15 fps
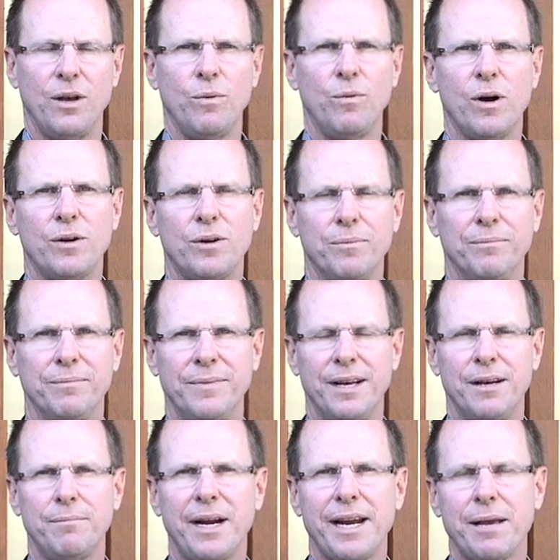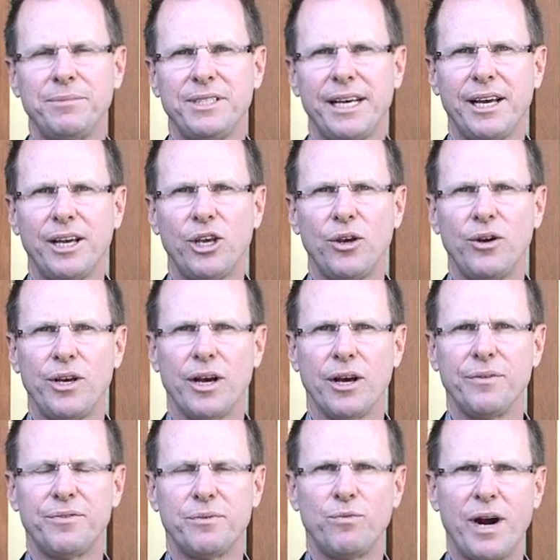Welcome, my name's
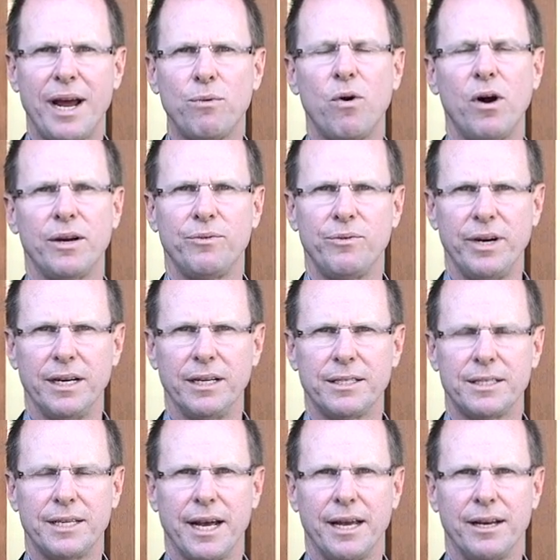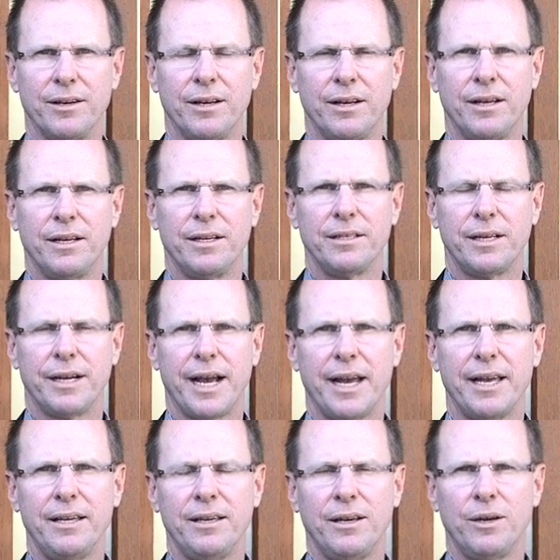Cuneo from Ray White Real Estate.
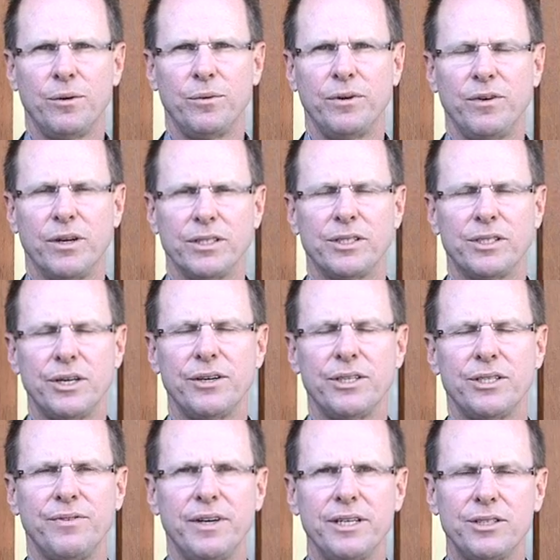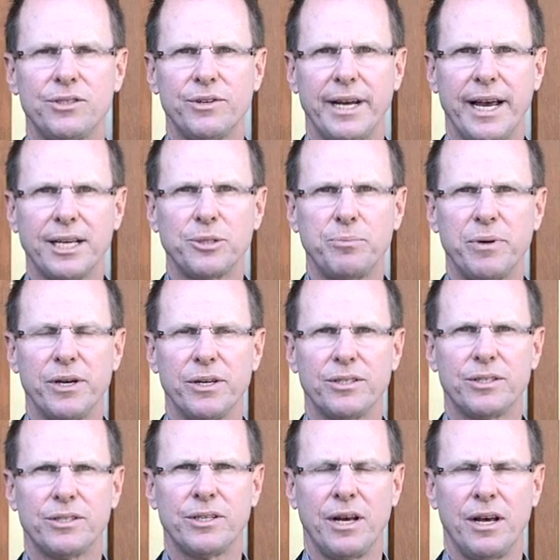Today we've got a series of industry
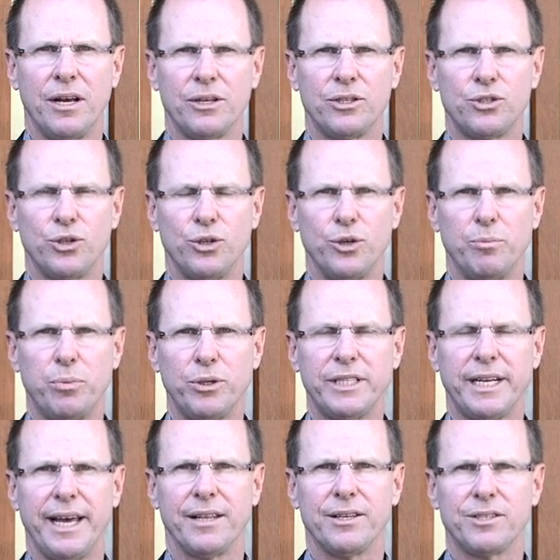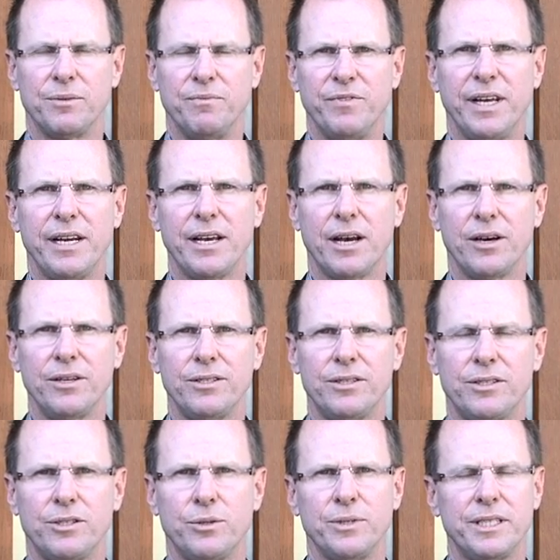experts to put together some
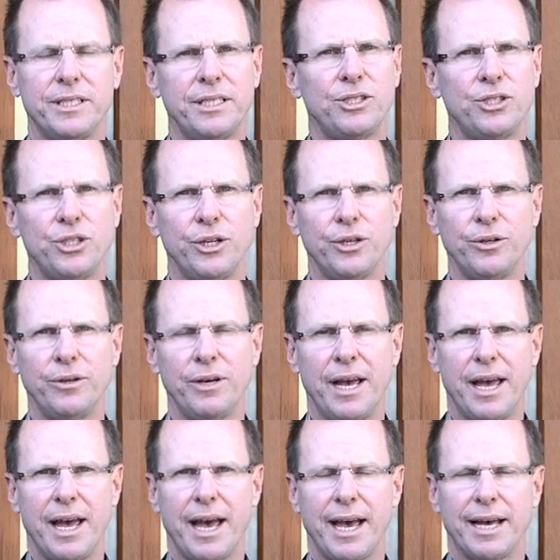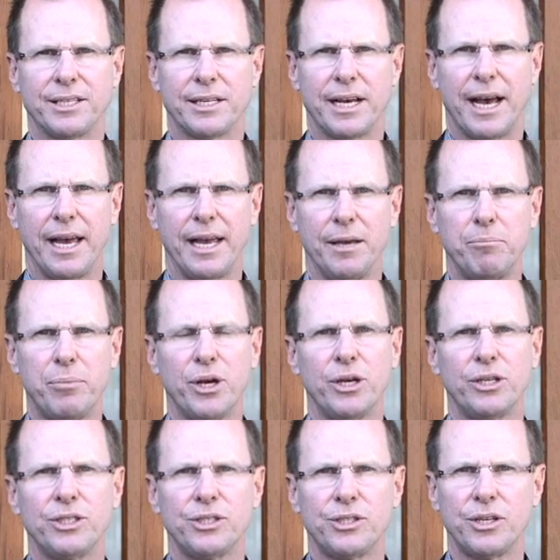videos to assist you as a
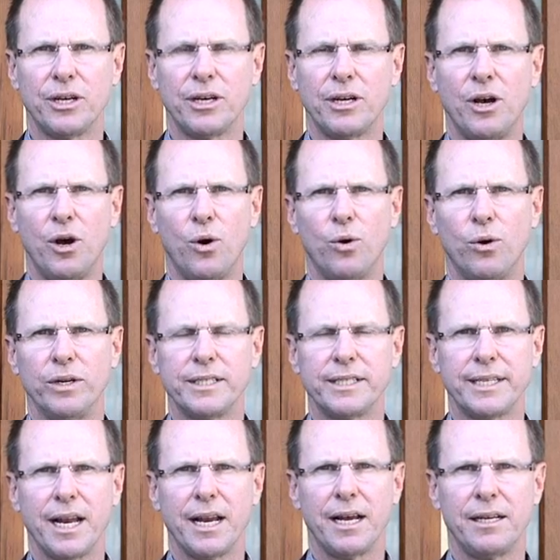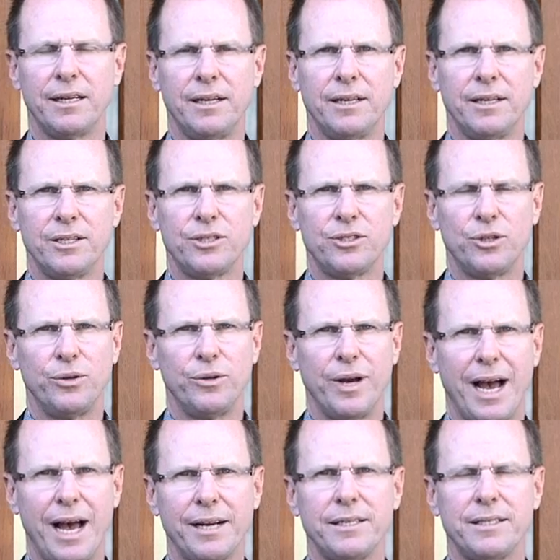purchaser or a seller to
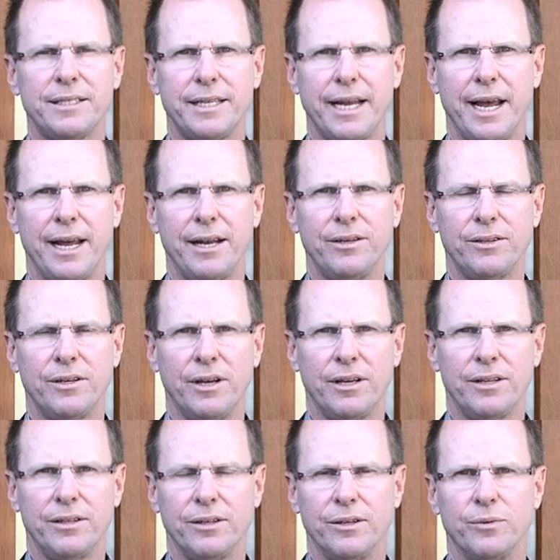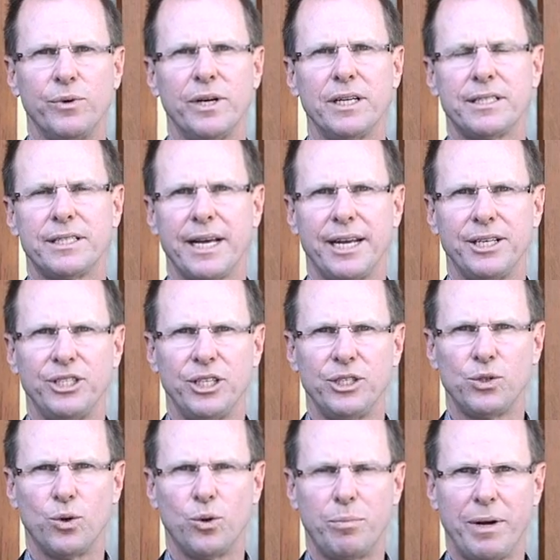understand the real estate jigsaw